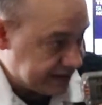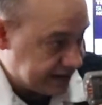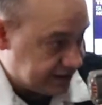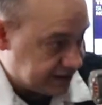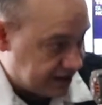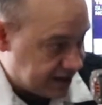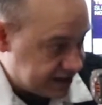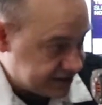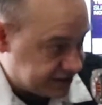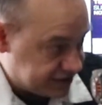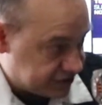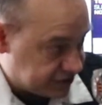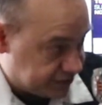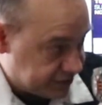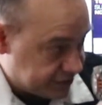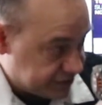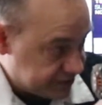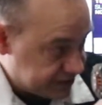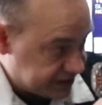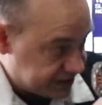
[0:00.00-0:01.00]
lots of
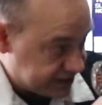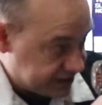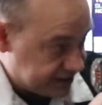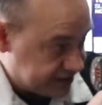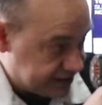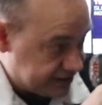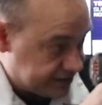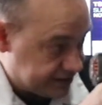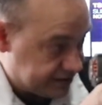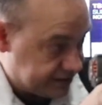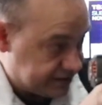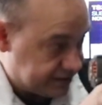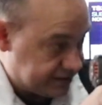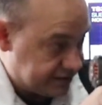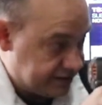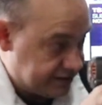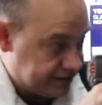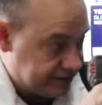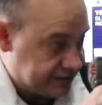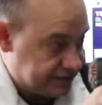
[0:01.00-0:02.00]
screws.
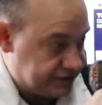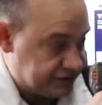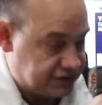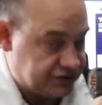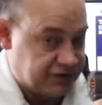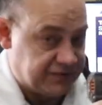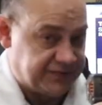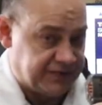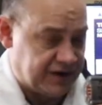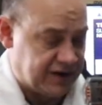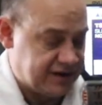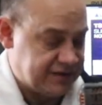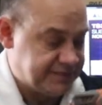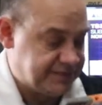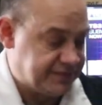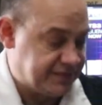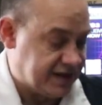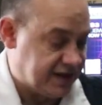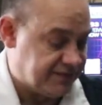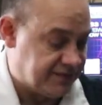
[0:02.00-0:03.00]
So far,
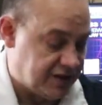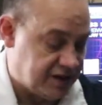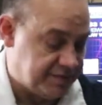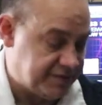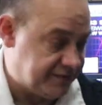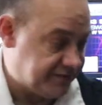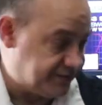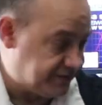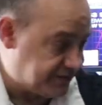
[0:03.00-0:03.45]
they've all been